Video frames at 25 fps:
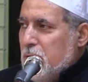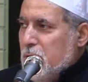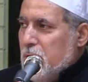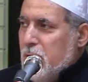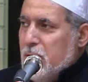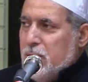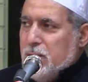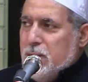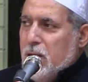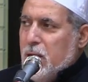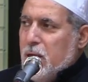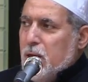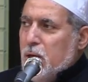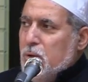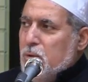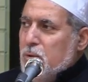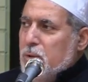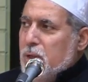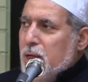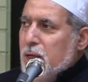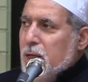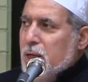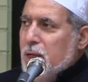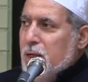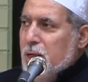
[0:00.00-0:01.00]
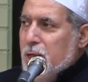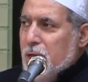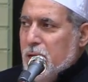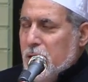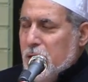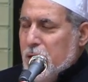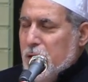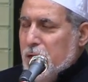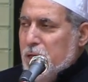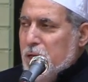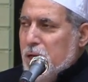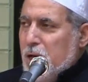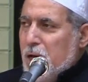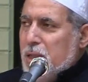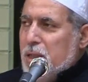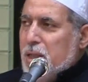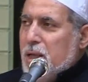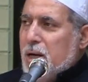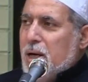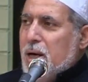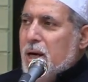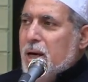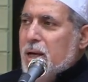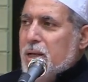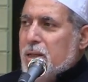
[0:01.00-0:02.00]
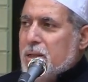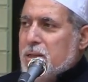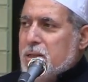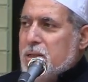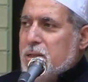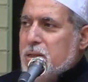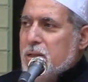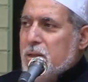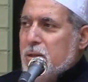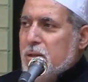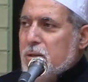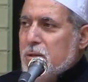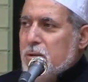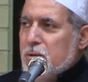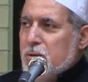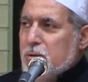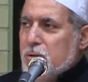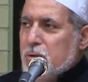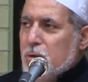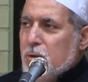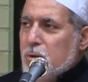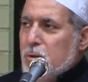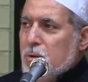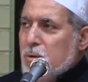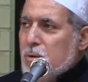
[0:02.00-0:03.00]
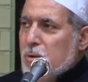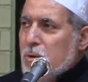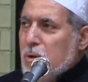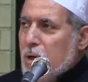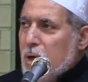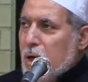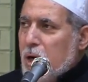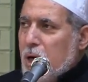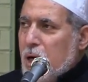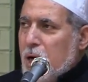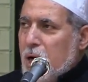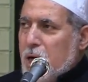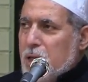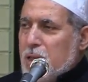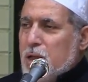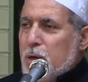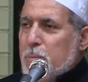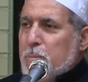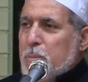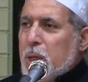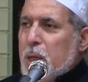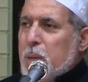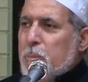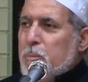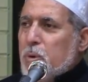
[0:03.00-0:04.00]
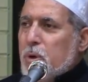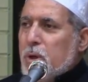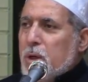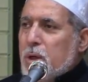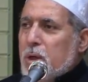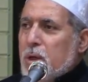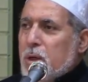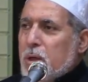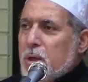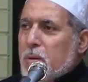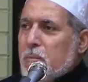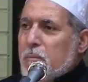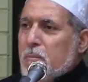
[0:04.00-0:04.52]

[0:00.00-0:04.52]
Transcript: let alone any other rights to other people,